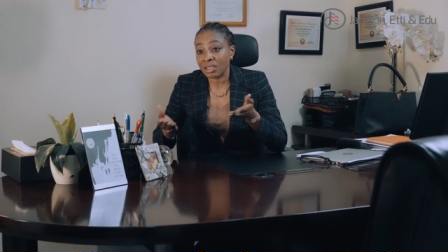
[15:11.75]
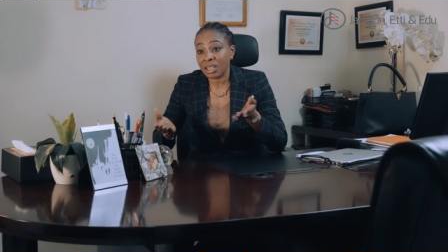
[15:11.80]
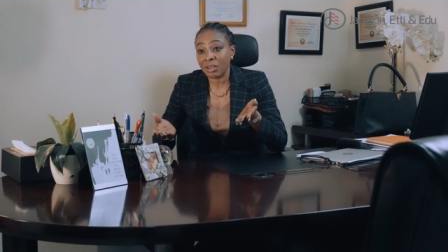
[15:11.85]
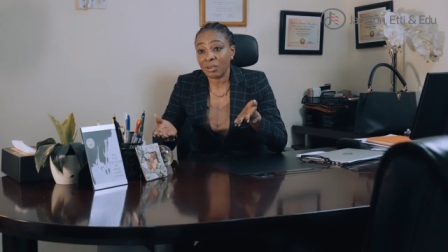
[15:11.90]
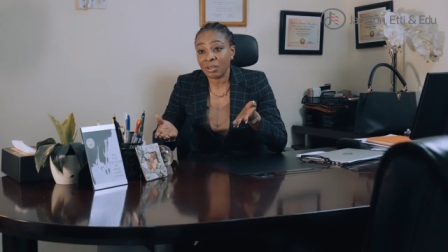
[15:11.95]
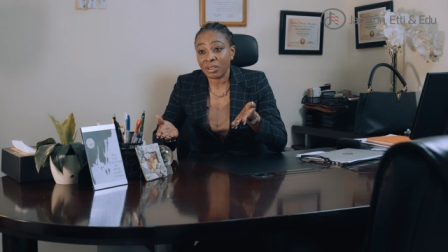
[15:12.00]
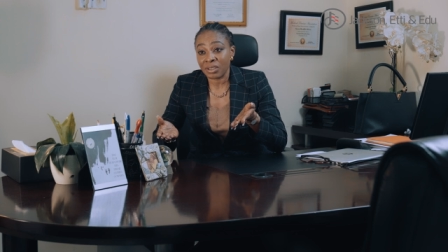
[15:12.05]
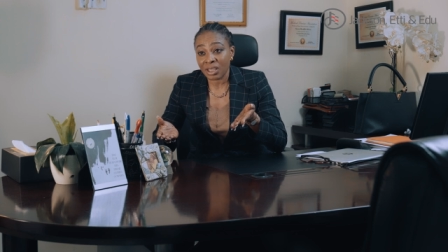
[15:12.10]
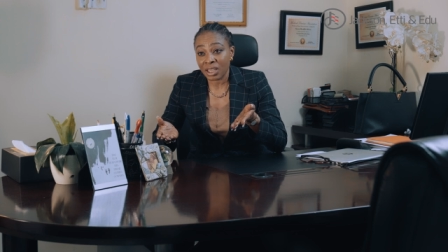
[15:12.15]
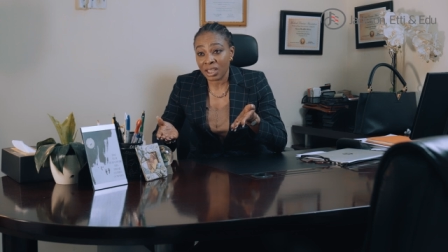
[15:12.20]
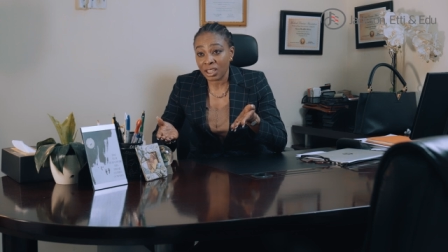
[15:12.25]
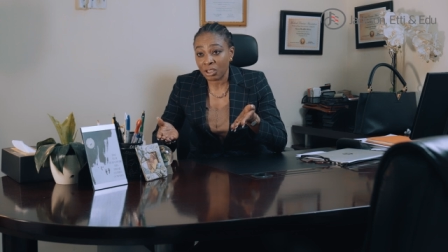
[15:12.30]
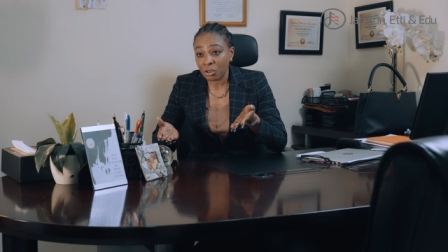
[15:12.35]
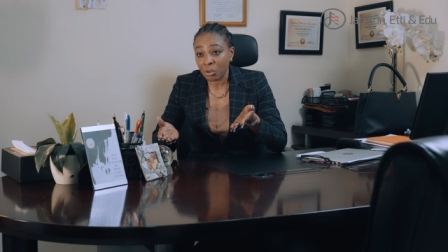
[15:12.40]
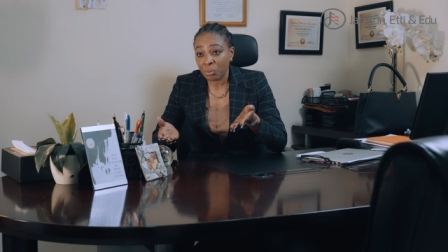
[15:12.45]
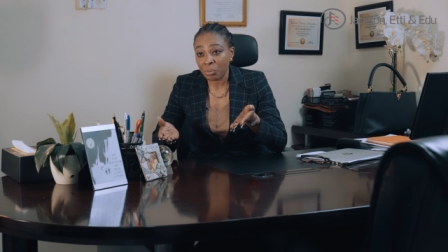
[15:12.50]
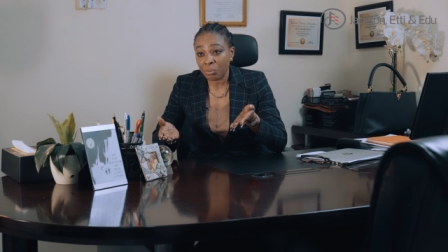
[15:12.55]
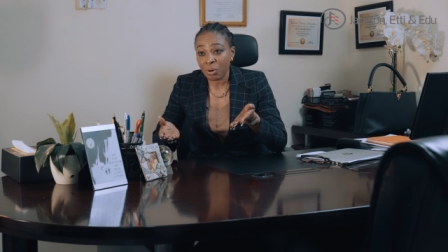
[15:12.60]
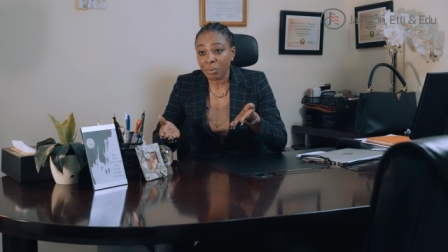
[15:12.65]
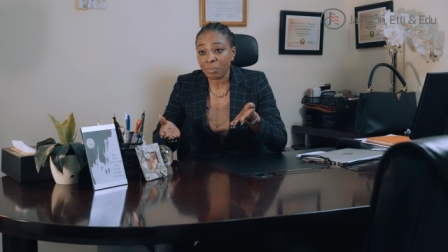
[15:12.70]
are your
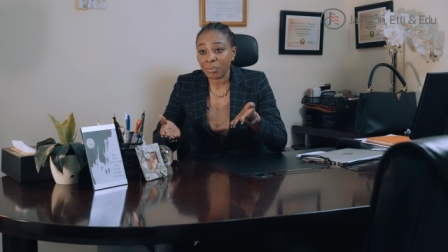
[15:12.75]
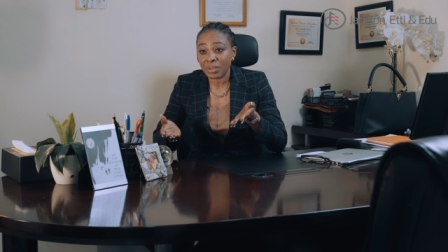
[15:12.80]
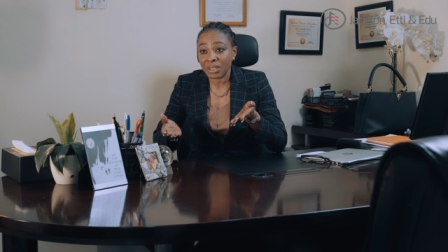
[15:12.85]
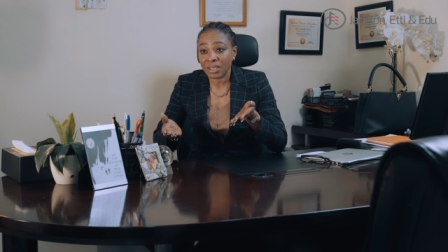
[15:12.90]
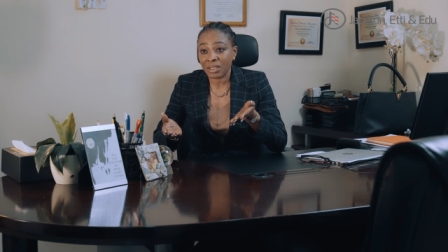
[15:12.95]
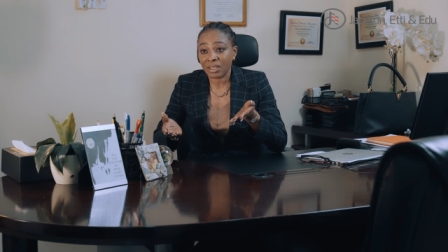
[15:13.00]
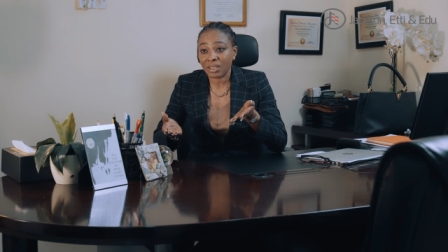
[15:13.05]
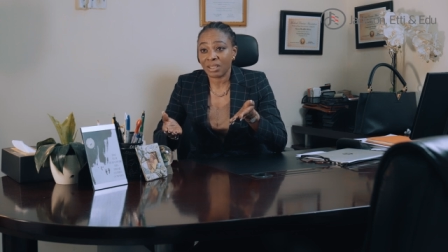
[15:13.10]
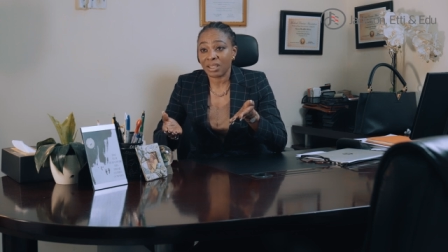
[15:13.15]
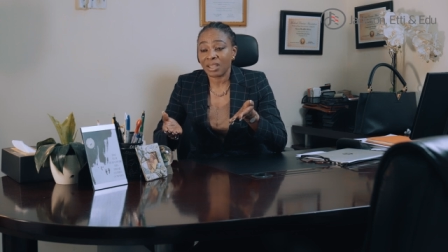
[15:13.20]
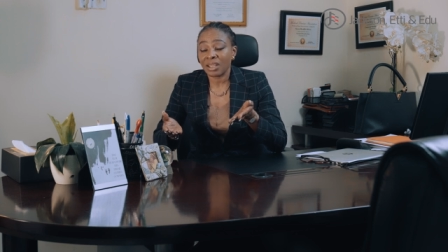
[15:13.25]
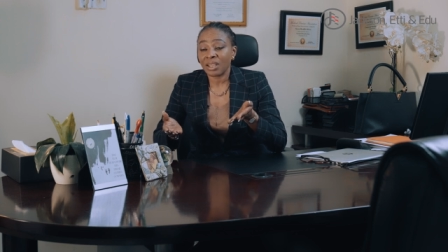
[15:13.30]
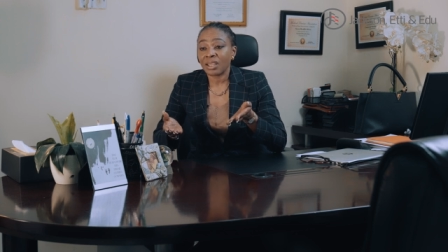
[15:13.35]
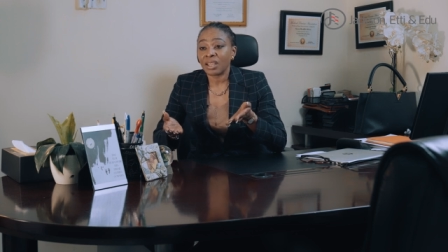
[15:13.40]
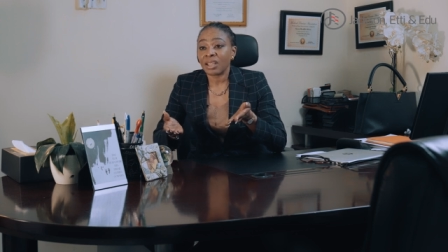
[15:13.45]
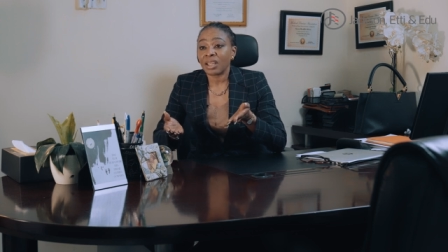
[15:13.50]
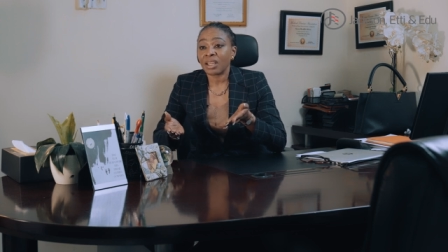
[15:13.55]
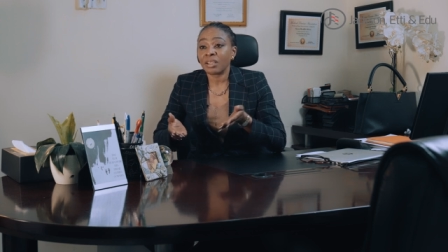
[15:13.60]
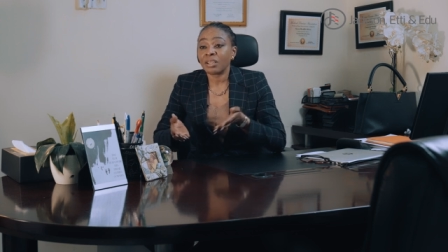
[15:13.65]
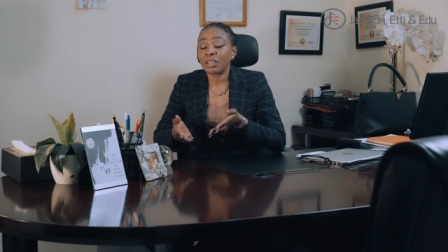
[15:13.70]
intellectual properties,
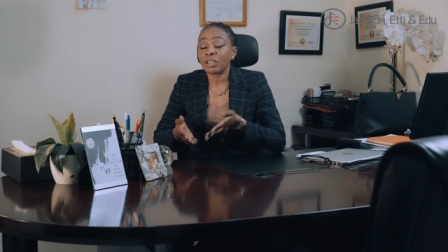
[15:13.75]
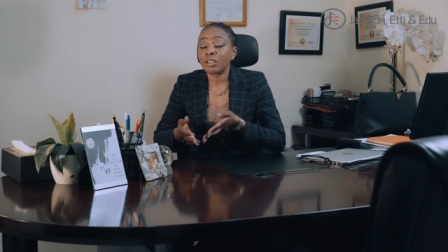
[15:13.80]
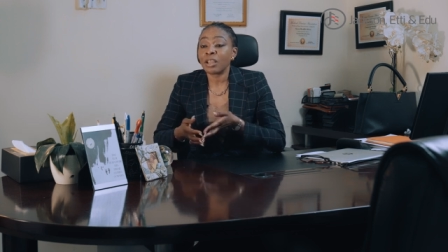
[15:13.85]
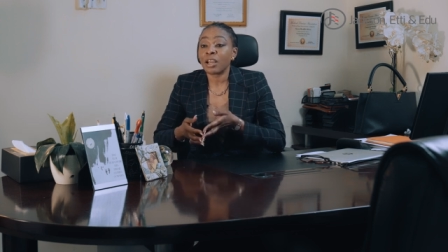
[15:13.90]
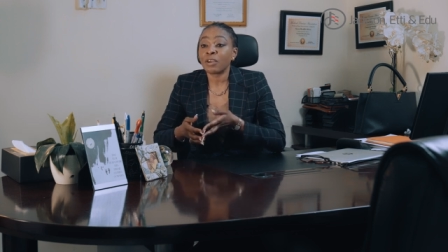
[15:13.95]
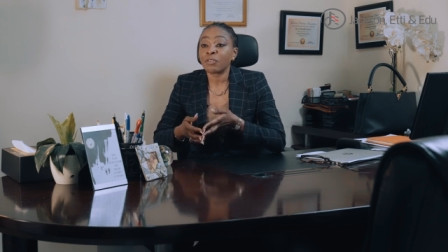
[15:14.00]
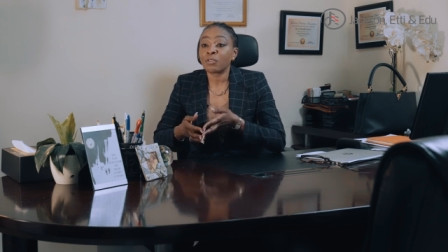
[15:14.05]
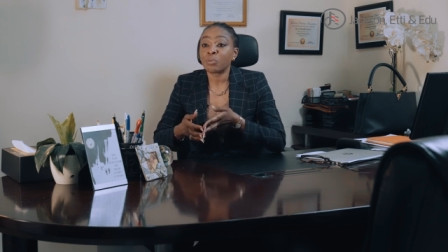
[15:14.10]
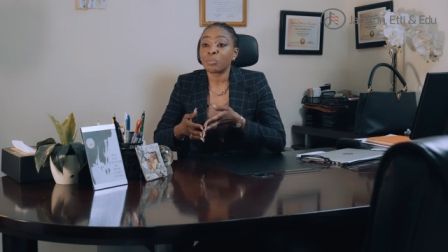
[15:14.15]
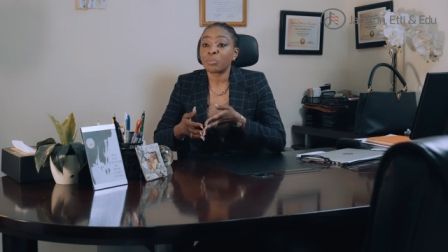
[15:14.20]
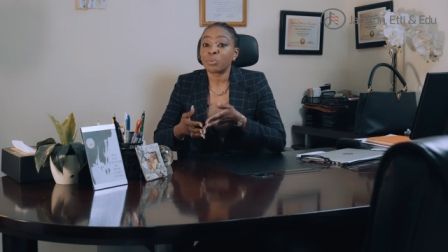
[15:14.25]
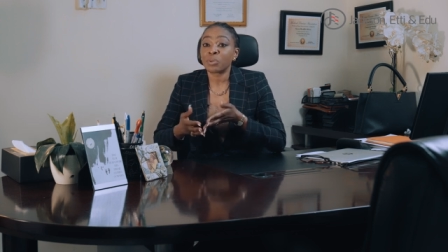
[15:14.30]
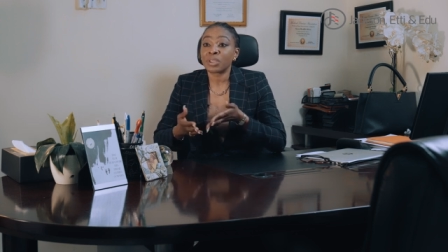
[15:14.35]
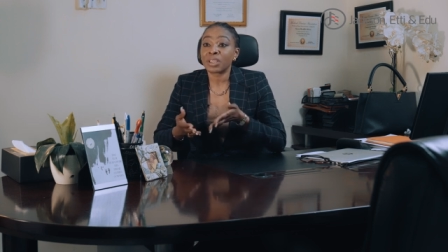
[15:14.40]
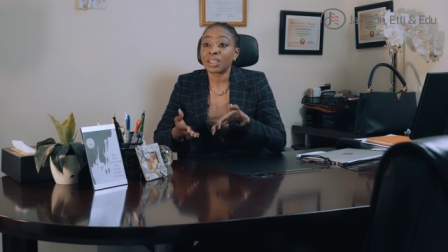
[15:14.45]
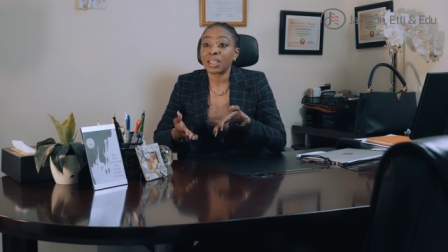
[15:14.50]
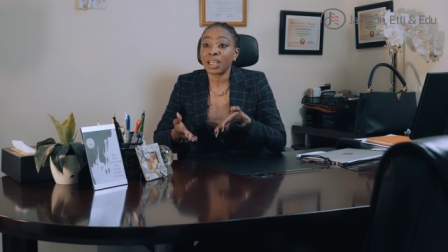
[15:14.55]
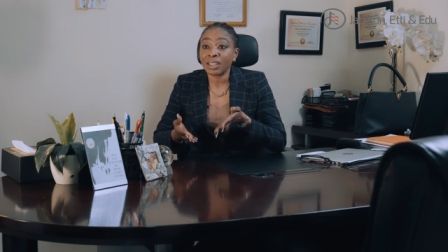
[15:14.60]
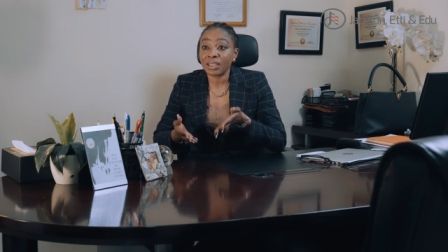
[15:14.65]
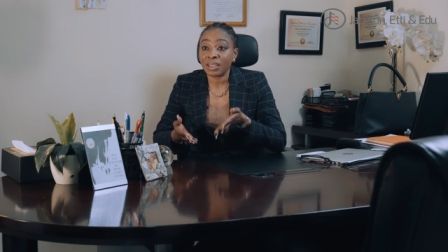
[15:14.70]
and then you have to
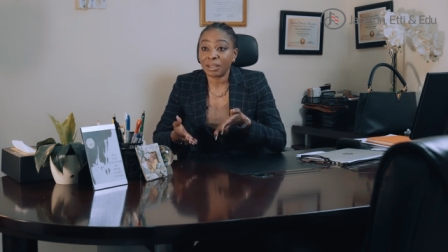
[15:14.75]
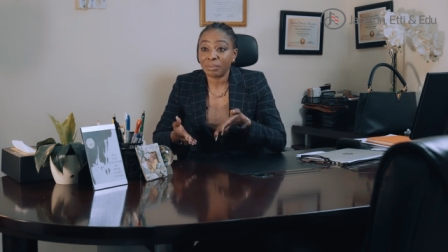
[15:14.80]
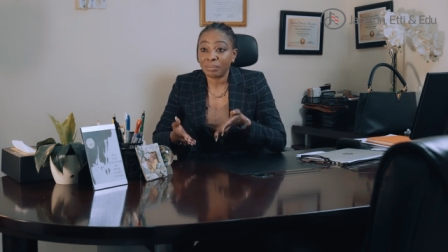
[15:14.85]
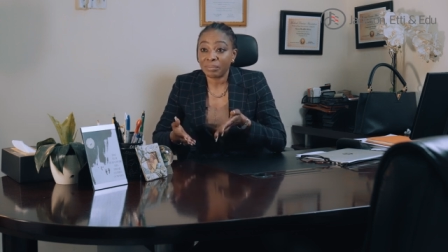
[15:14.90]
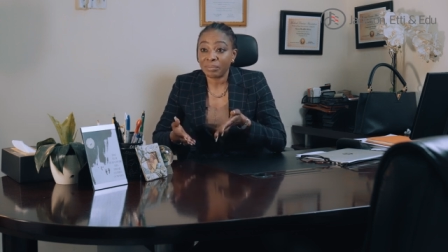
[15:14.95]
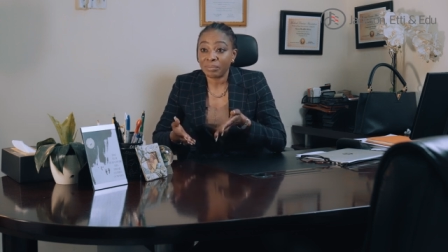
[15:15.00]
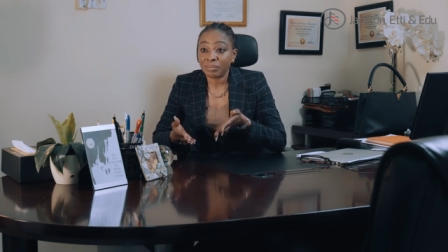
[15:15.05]
protect them.